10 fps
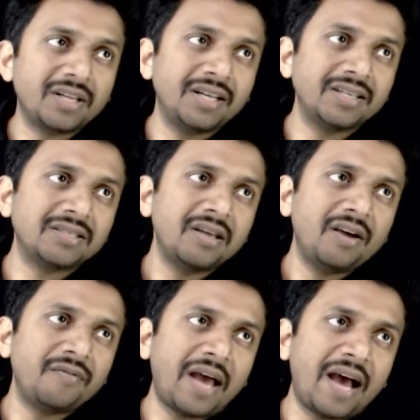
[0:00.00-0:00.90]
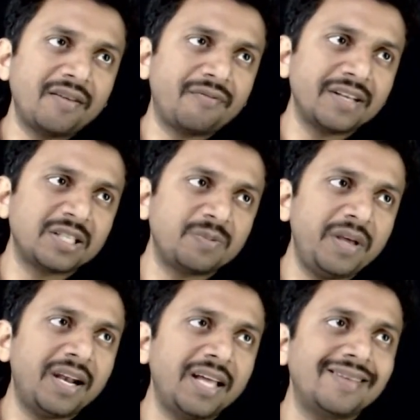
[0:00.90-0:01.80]
That is, if you have the first
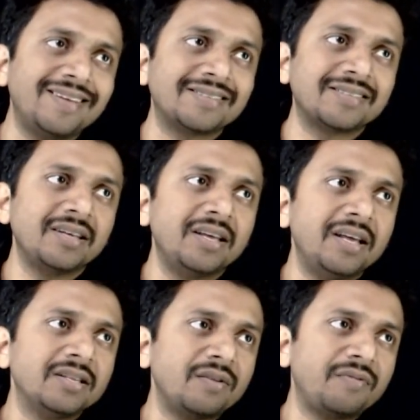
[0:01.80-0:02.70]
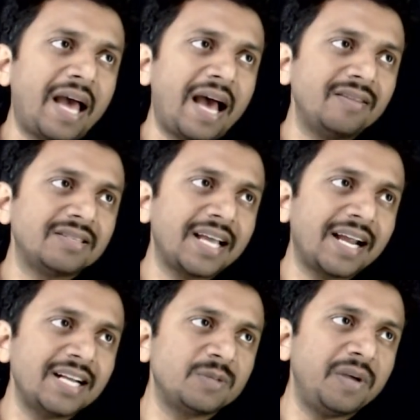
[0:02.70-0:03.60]
sphere like this, so if you have the
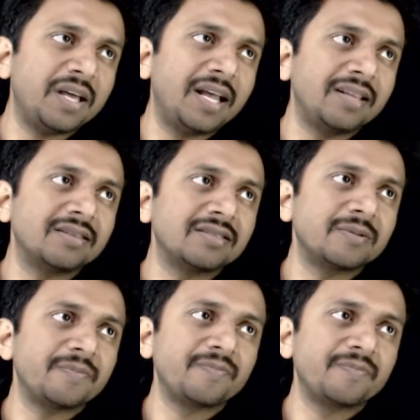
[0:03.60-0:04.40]
second sphere like this,